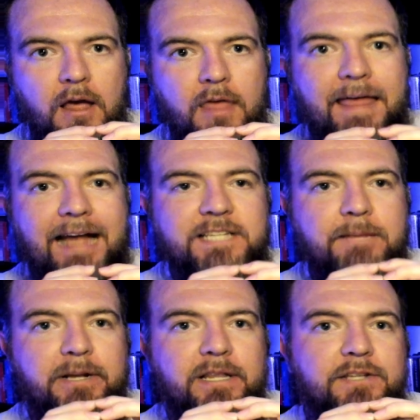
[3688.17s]
that
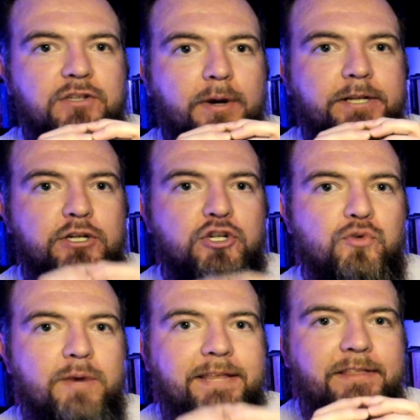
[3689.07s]
typically is going to
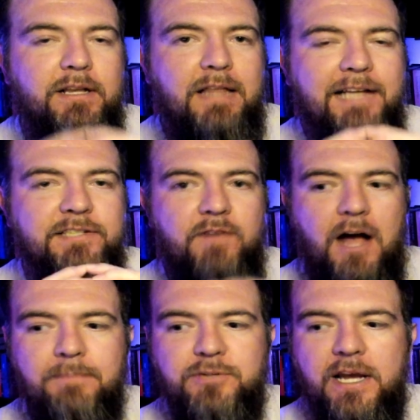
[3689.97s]
shrink the class of
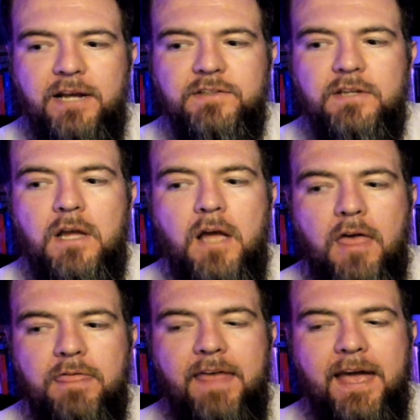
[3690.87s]
objects
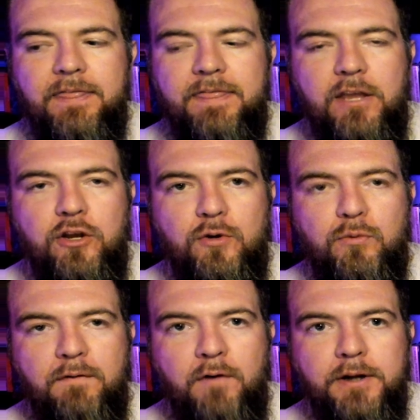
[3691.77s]
that you're
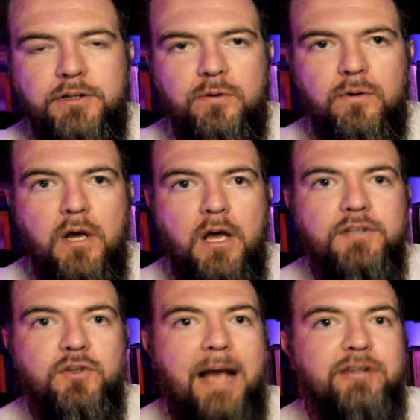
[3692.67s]
referring to.
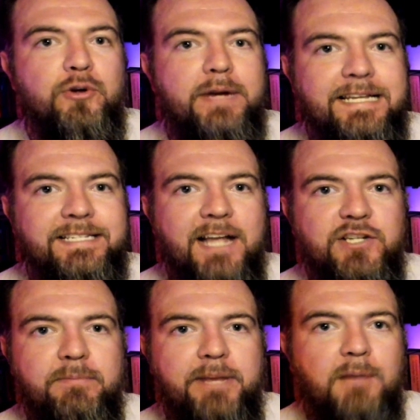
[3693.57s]
So as your
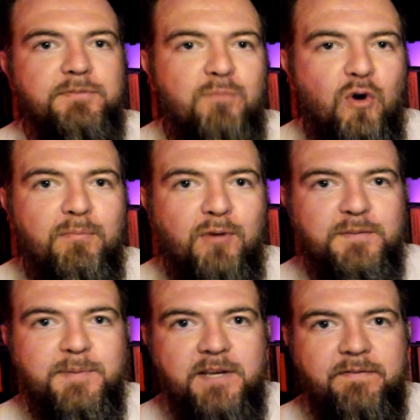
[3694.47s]
intention becomes more and more
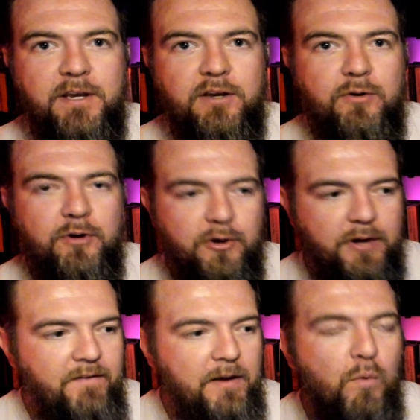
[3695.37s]
specific, you're
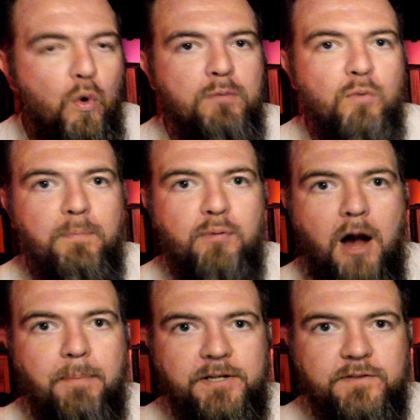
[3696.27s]
giving more and more
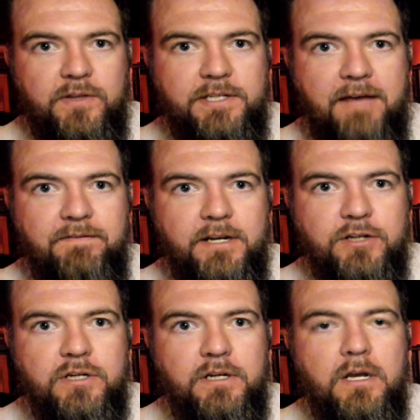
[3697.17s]
properties for the
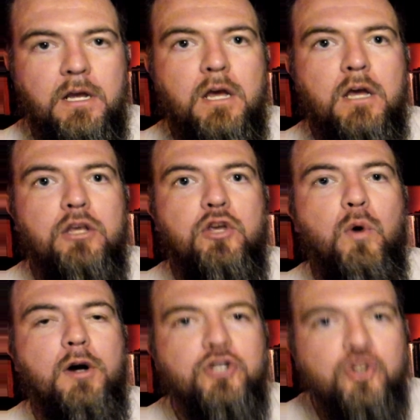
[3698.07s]
definition, you
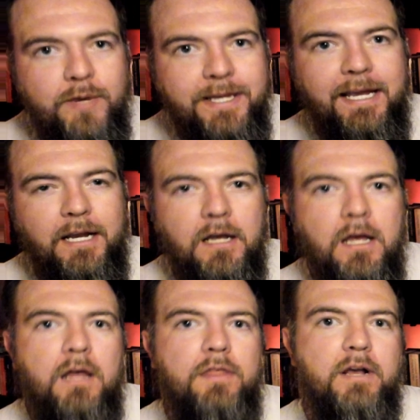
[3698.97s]
are shrinking
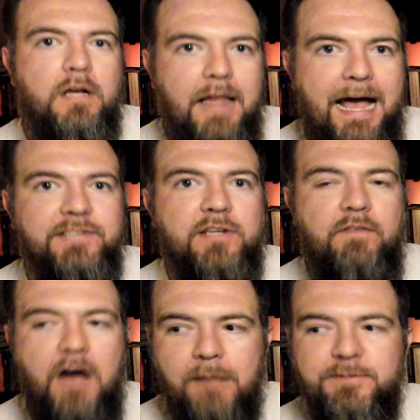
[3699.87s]
the class of
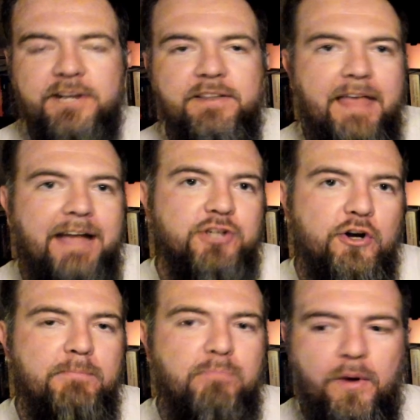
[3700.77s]
objects that
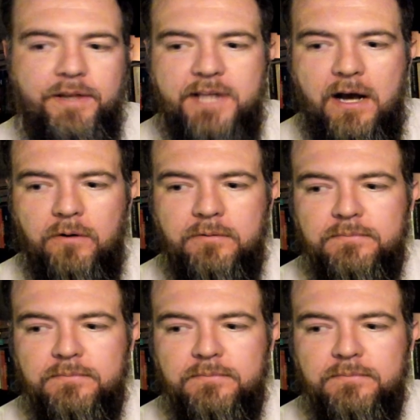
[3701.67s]
term points out.